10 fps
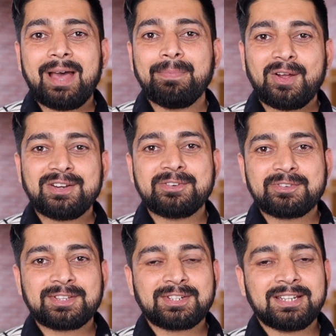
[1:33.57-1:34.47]
I'm not
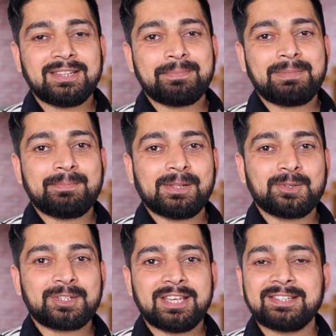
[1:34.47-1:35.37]
interested in the people
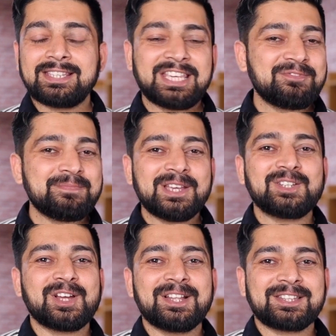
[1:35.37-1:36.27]
who says, give me a
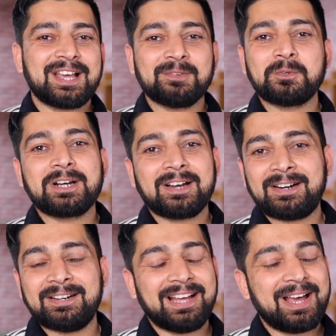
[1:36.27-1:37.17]
chance, I'll work
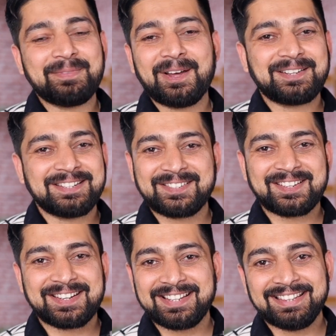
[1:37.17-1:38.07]
hard. I'm not
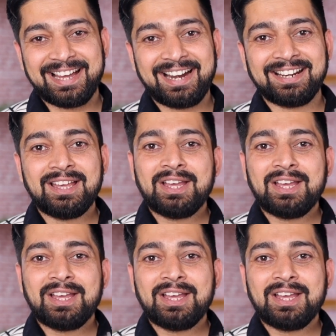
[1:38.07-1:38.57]
interested in that.